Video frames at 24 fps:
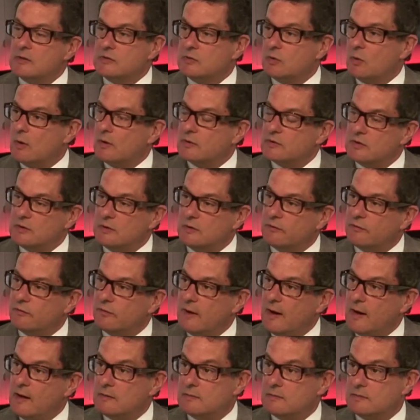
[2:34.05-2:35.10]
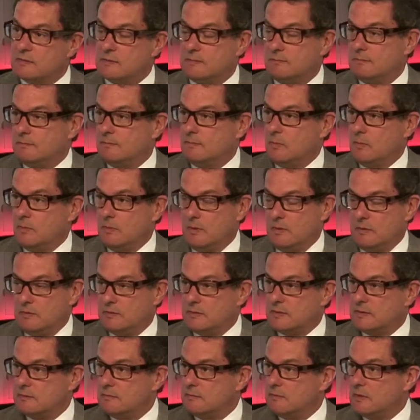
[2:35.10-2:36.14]
Talk to your friends. This
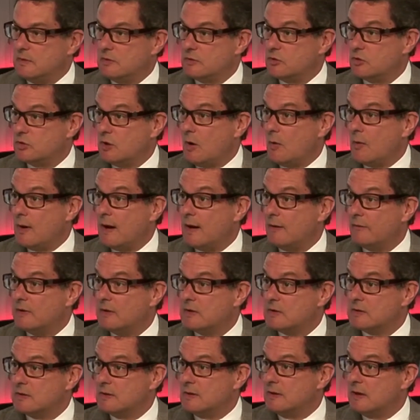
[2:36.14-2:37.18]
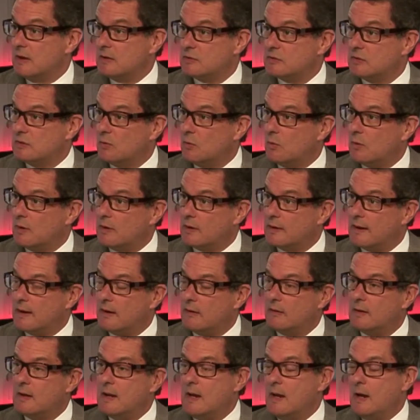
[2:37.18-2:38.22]
show obviously gets the word
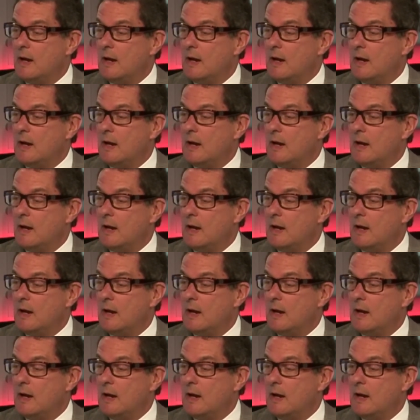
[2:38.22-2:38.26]
out,